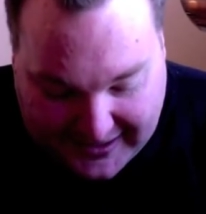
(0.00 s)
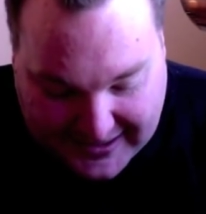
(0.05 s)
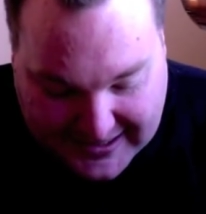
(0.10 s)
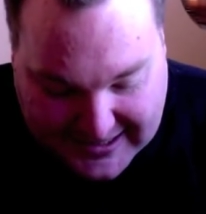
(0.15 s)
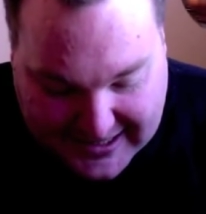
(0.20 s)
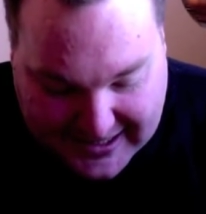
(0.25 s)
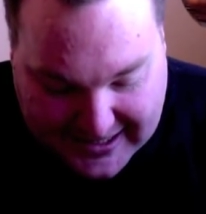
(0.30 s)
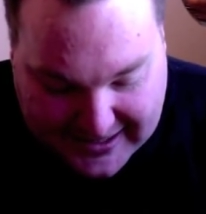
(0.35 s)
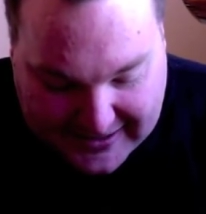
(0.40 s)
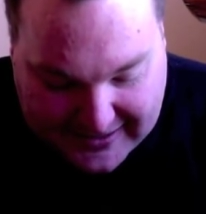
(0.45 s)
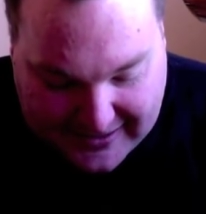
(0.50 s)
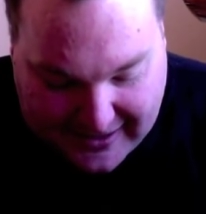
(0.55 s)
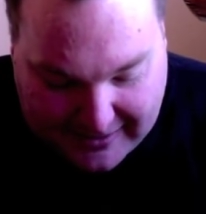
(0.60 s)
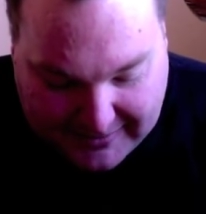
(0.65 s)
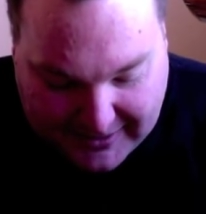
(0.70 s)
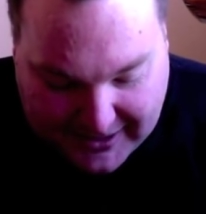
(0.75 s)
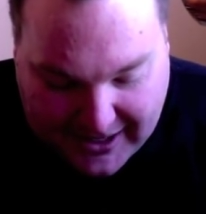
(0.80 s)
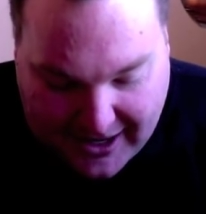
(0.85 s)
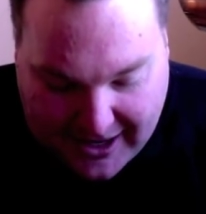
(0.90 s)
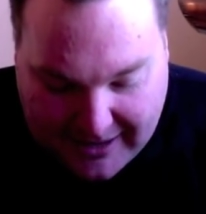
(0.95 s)
So I'm
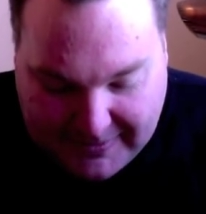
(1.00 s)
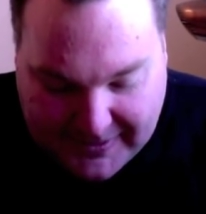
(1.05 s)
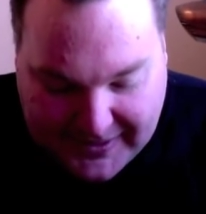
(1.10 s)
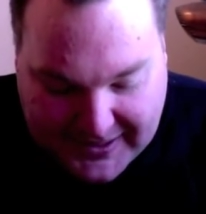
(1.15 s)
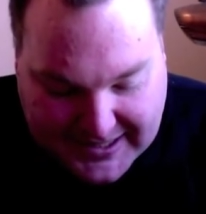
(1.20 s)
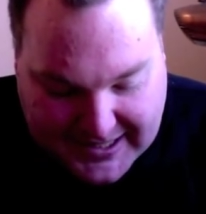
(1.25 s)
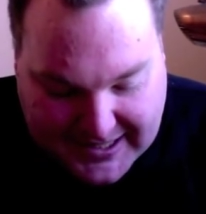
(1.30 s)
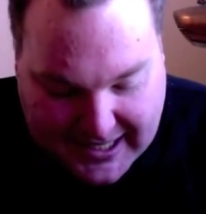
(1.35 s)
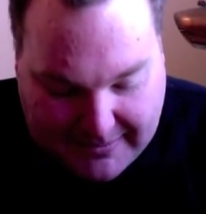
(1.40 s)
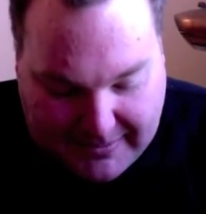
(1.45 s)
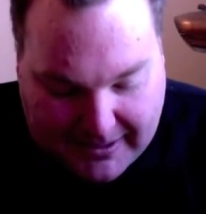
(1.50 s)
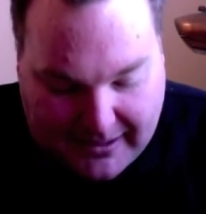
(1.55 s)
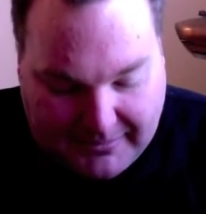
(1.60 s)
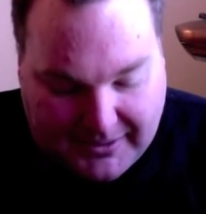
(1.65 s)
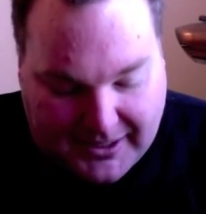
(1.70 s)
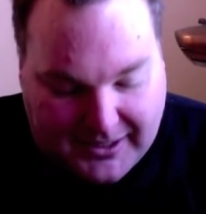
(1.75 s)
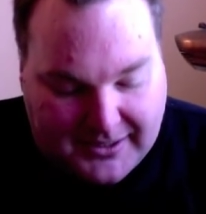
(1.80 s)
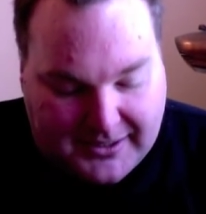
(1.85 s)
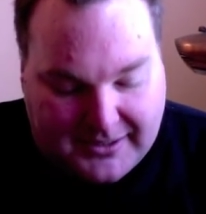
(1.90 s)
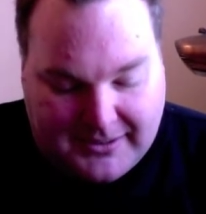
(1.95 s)
going to open this up and I'm
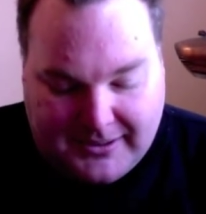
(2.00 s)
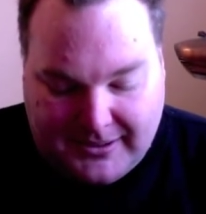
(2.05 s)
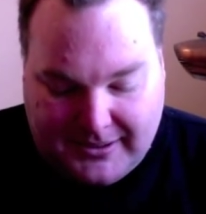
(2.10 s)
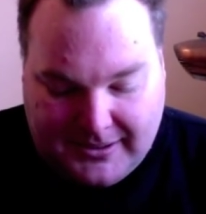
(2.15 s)
going to